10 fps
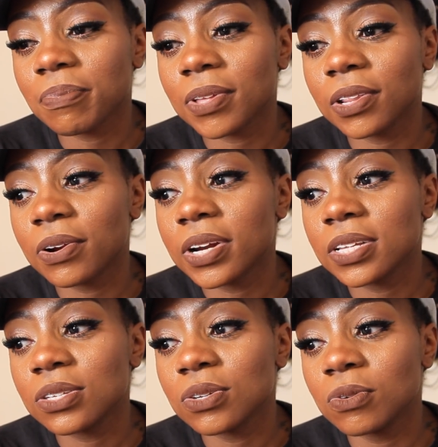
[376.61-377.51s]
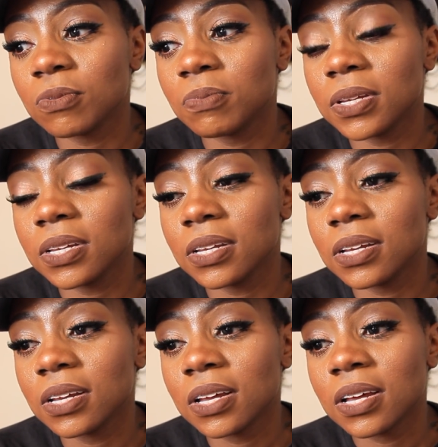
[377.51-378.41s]
learning to
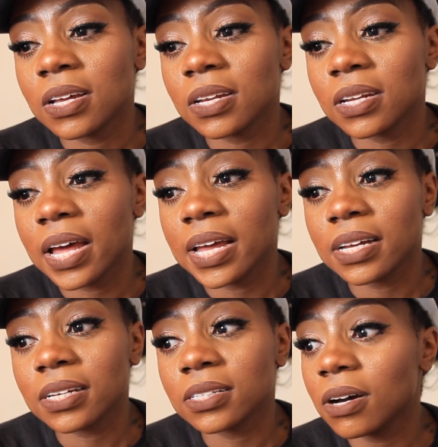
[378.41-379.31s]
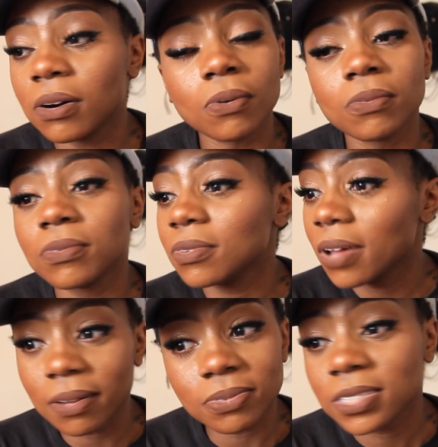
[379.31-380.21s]
be like, yo,
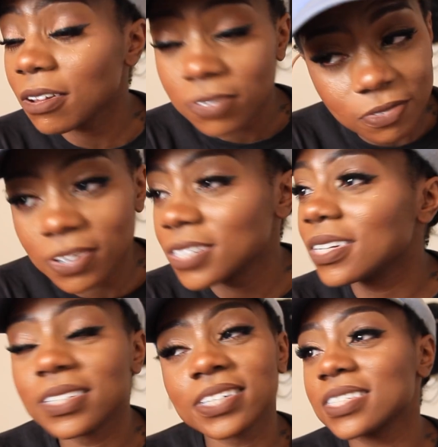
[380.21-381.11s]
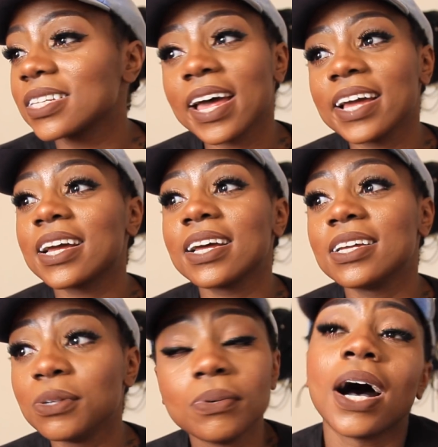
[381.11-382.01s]
I'm self-sufficient, just like,
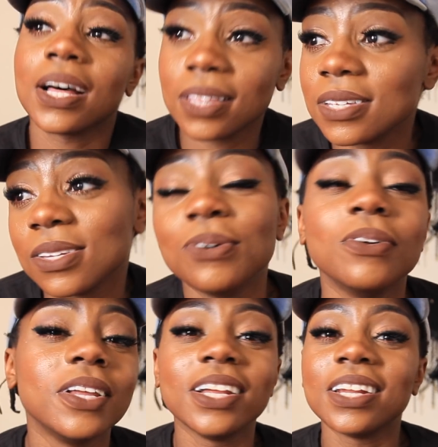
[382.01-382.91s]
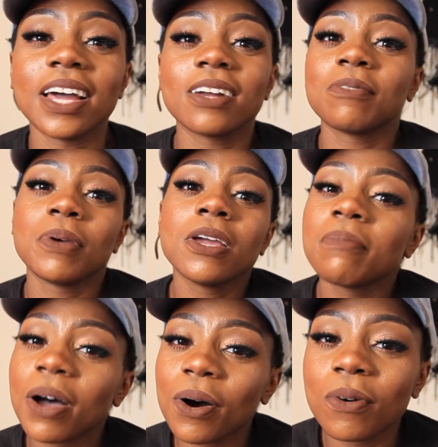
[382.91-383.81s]
you got this, Anuli. Like,
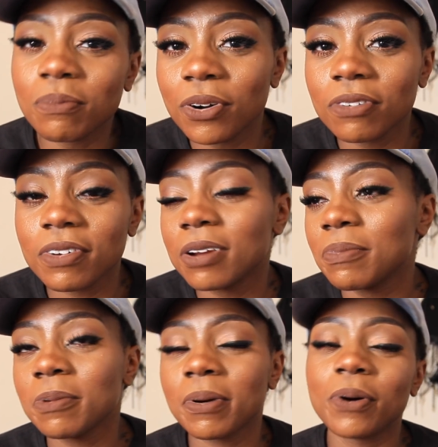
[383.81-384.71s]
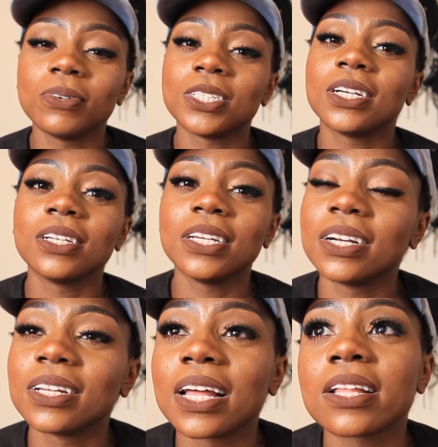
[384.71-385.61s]
being my own motivator, being my own
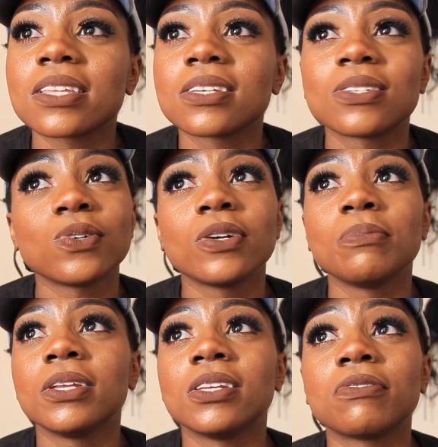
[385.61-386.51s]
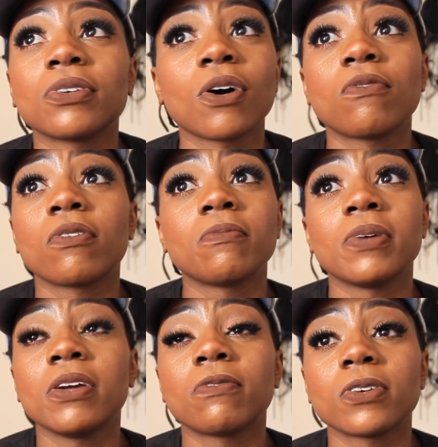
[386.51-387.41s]
cheerleader, that's extremely difficult for
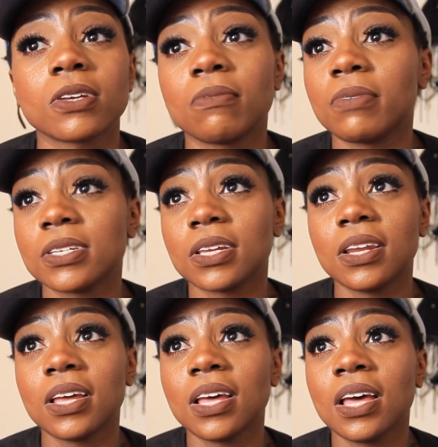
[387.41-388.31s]
me for some reason.